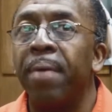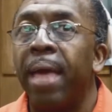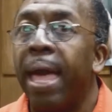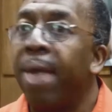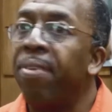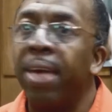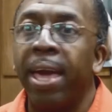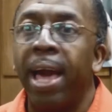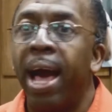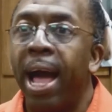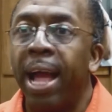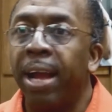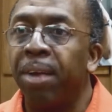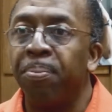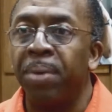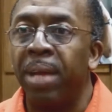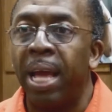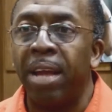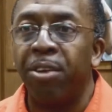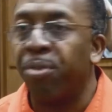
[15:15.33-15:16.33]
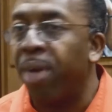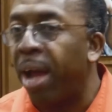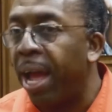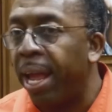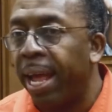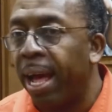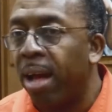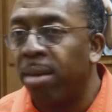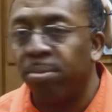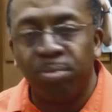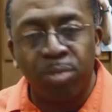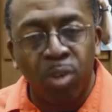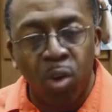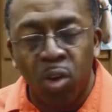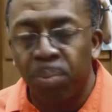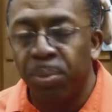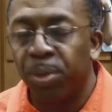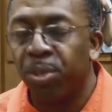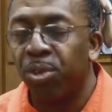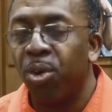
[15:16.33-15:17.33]
they hired me. I tried out,
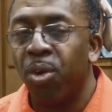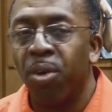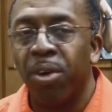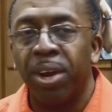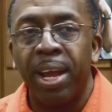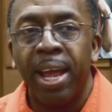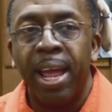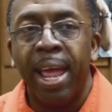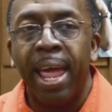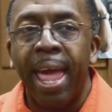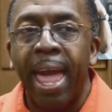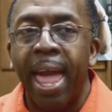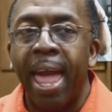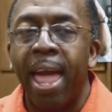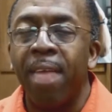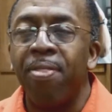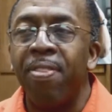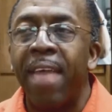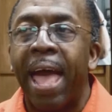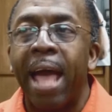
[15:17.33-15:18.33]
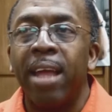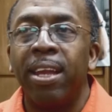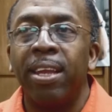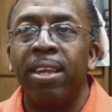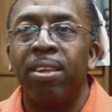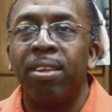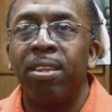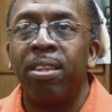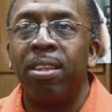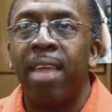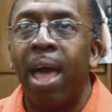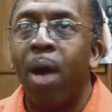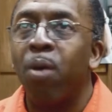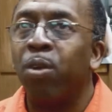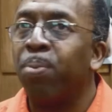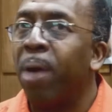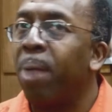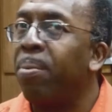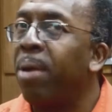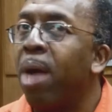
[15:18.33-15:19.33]
told them a story, and that
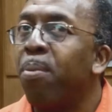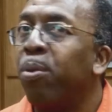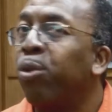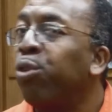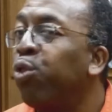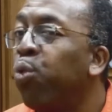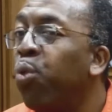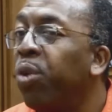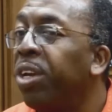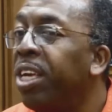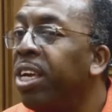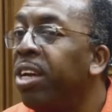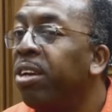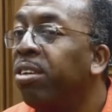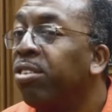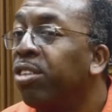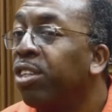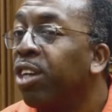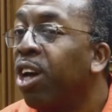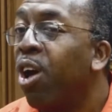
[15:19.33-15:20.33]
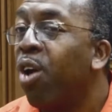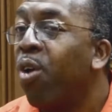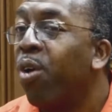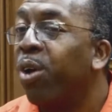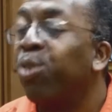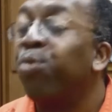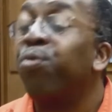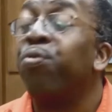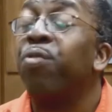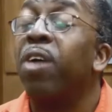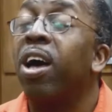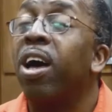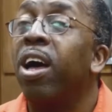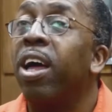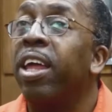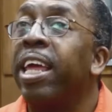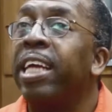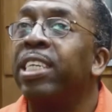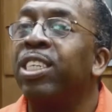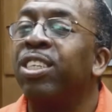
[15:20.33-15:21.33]
was probably almost 20 years ago. It was
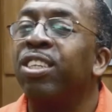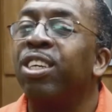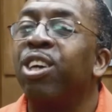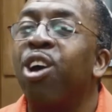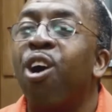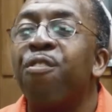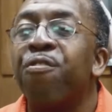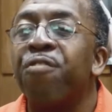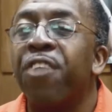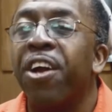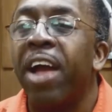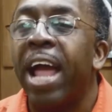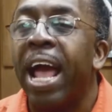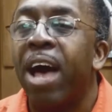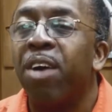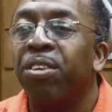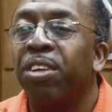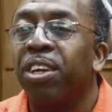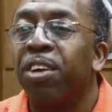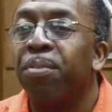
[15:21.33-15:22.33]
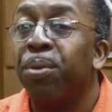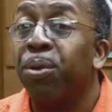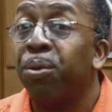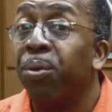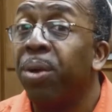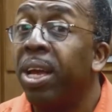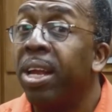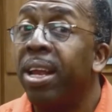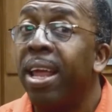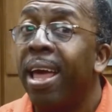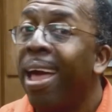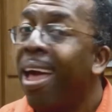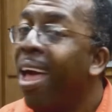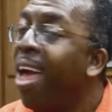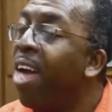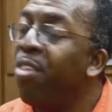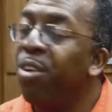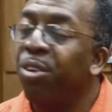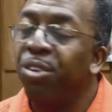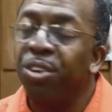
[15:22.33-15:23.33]
an agency called Fair Housing of Marin,
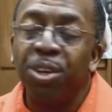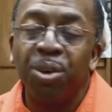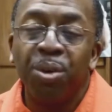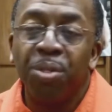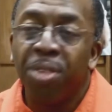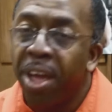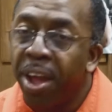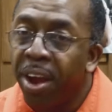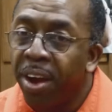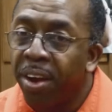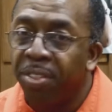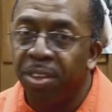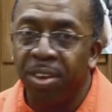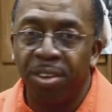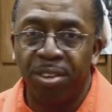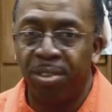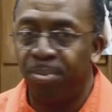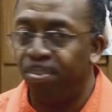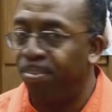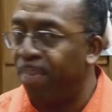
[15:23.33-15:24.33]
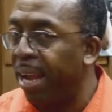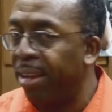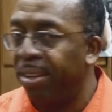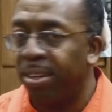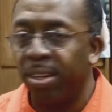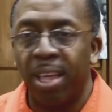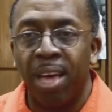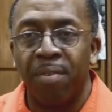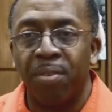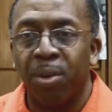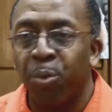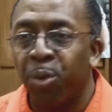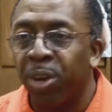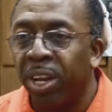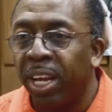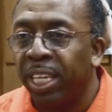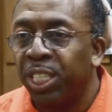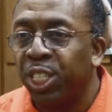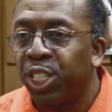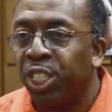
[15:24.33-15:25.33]
and they're still there, and I still have a
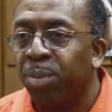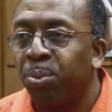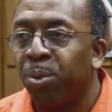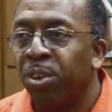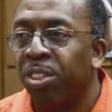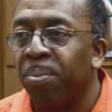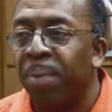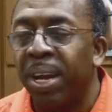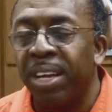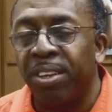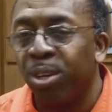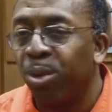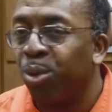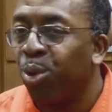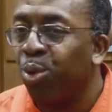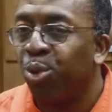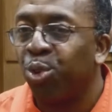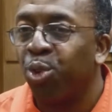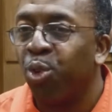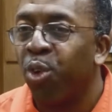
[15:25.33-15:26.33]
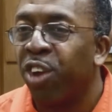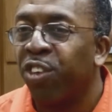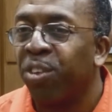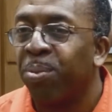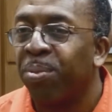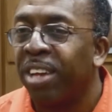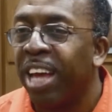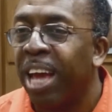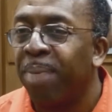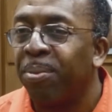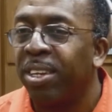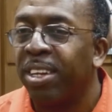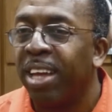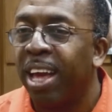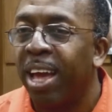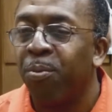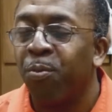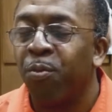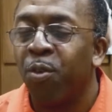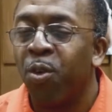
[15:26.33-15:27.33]
relationship with them. I still do stories from time to
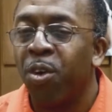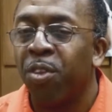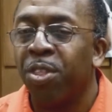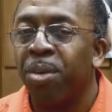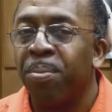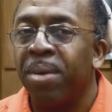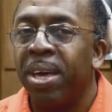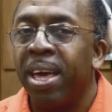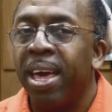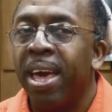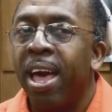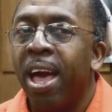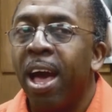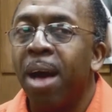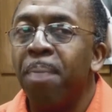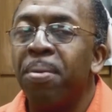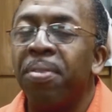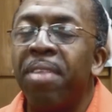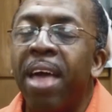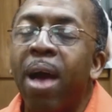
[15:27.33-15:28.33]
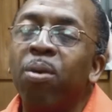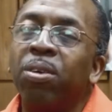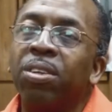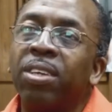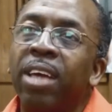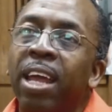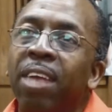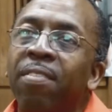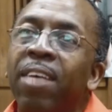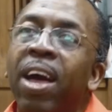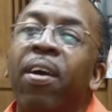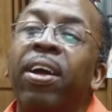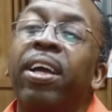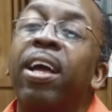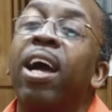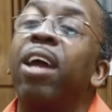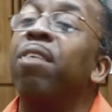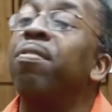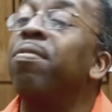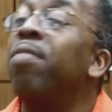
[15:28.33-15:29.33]
time for them. But that was kind of how I
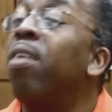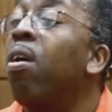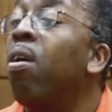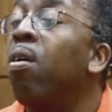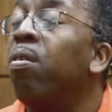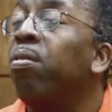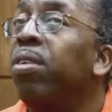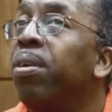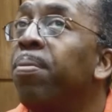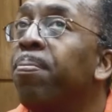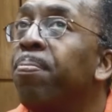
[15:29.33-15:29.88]
got involved